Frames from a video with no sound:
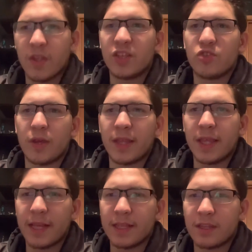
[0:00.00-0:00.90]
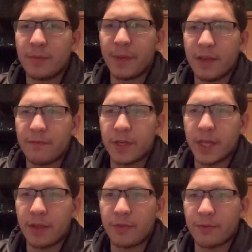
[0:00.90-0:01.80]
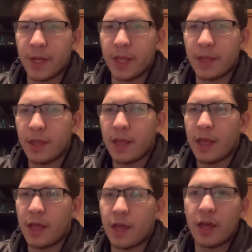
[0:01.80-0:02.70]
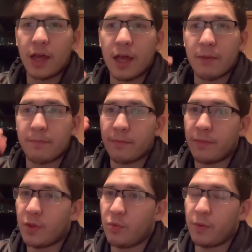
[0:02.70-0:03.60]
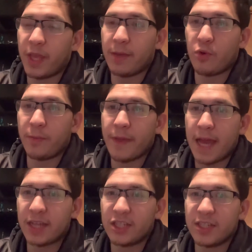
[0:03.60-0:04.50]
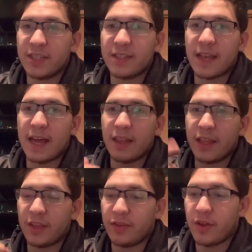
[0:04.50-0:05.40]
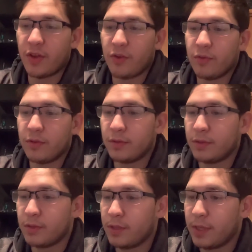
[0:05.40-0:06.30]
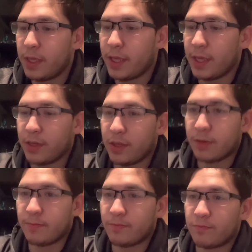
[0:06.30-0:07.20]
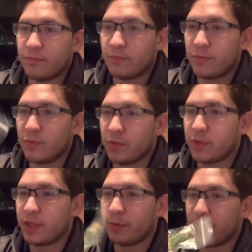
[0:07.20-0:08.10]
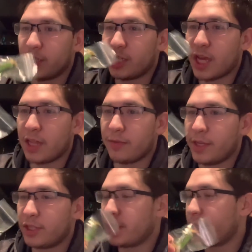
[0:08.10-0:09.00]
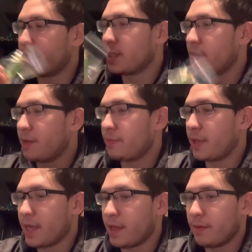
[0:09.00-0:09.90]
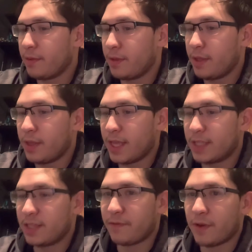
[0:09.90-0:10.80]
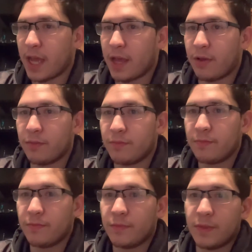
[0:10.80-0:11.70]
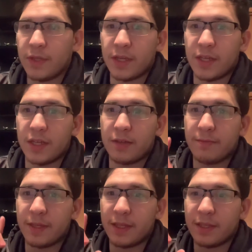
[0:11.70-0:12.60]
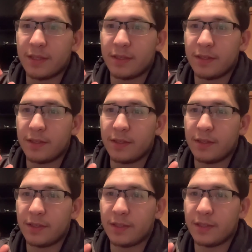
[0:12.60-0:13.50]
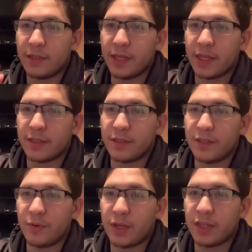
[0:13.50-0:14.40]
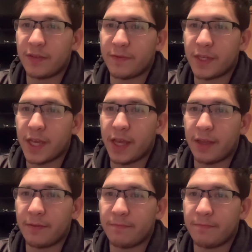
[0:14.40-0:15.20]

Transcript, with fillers: So I think that's going to be it for day three. Um, when we get more packages, I'll let you know. And um, we'll see what this Jolly Rancher tastes like. But yeah, that's it for now. Um, yeah, see you on a different day.